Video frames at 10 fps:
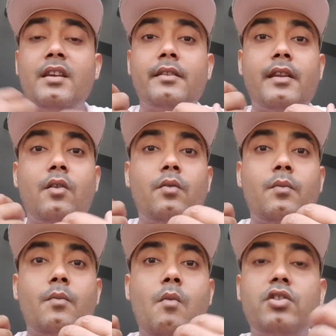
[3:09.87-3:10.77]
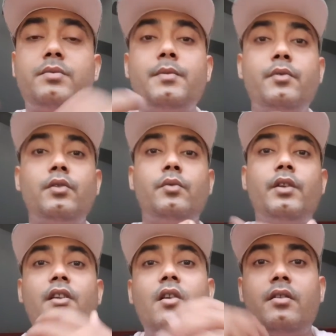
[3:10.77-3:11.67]
Now most people
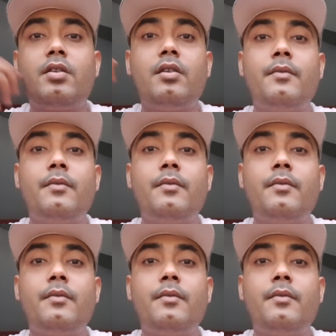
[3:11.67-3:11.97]
will not